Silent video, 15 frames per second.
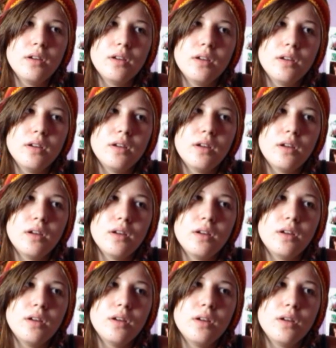
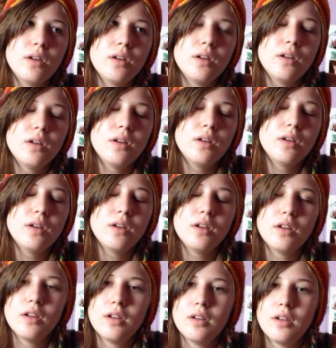
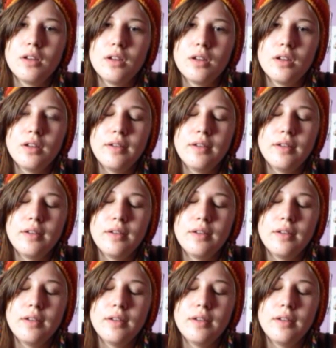Nothing is said.